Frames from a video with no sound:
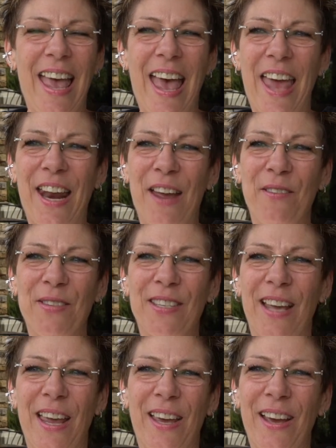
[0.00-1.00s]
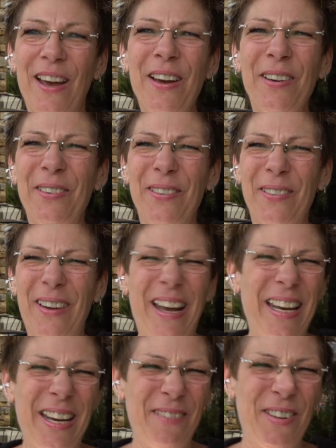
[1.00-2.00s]
And I was like, oh, I
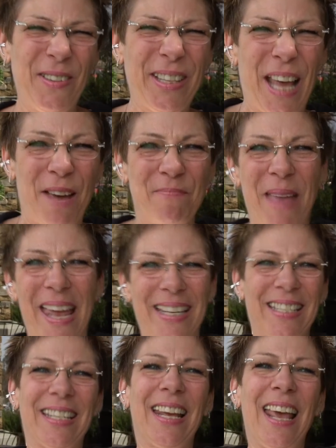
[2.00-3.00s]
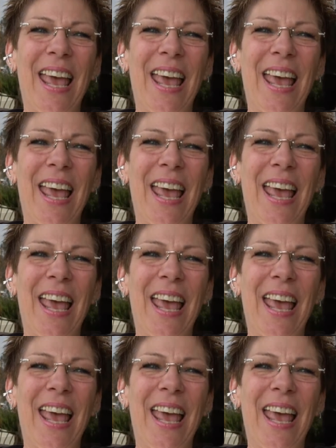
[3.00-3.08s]
didn't even know what that meant.